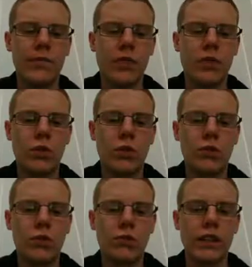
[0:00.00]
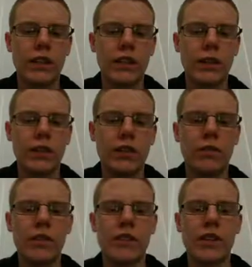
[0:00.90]
course, you'll realize that we can
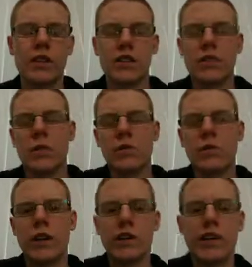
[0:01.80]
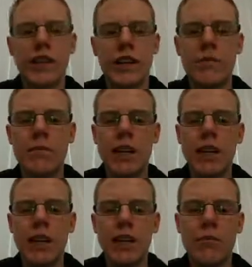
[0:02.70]
often treat them as one and the same,
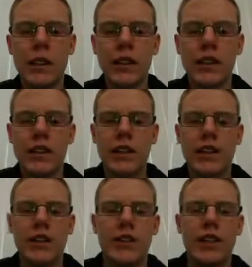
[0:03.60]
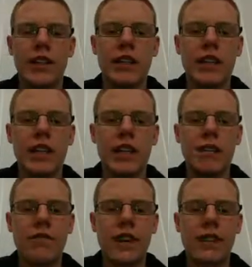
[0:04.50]
but the key
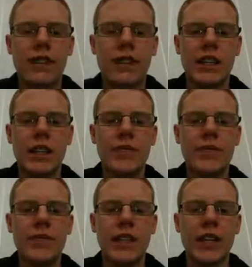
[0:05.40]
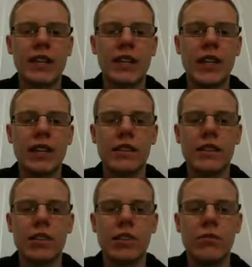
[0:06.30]
factor here is that
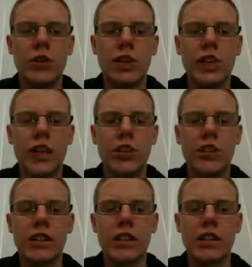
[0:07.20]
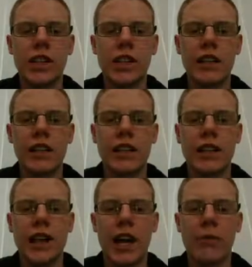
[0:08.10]
communication in this case
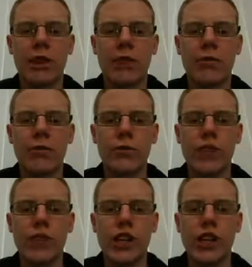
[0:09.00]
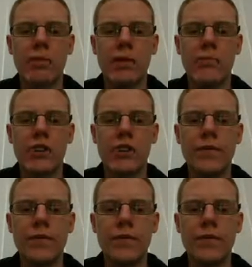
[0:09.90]
can happen through the shared memory,